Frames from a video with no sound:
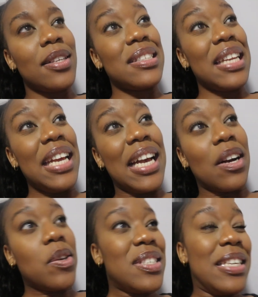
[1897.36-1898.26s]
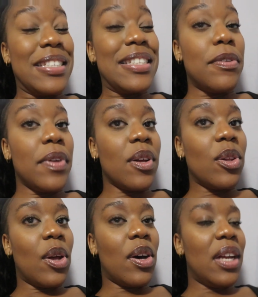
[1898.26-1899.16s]
Studying accounting is
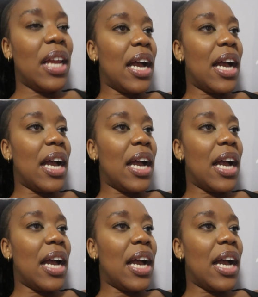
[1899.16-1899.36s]
difficult, dog.